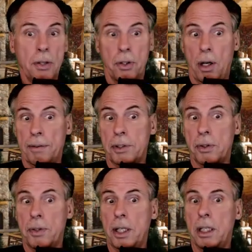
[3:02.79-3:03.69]
The
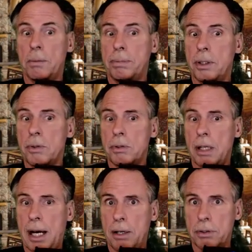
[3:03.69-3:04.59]
officer then approached
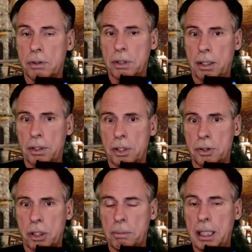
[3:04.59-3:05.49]
a House
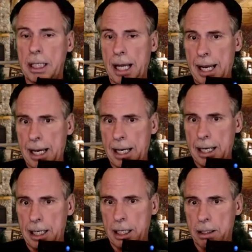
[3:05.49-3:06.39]
Intelligence Committee
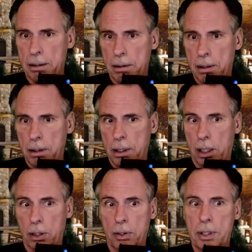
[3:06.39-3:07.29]
aide,
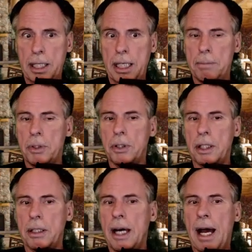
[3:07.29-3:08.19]
alerting him to
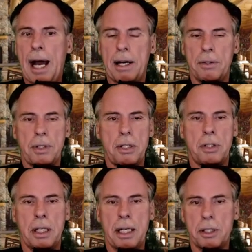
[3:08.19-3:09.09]
the
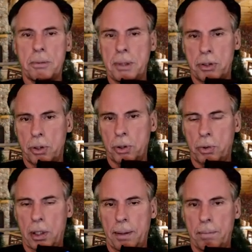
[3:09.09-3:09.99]
accusation against Mr.
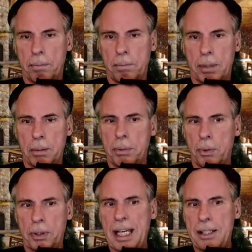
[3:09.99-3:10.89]
Trump. In
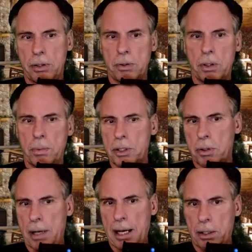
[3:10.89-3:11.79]
both cases, the
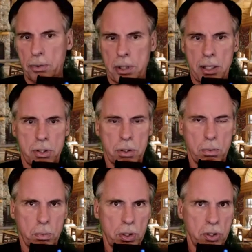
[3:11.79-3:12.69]
original
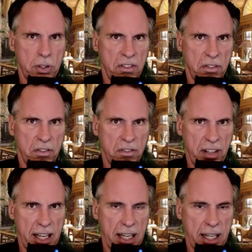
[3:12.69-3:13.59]
accusation was
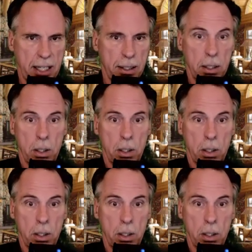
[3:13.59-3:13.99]
vague.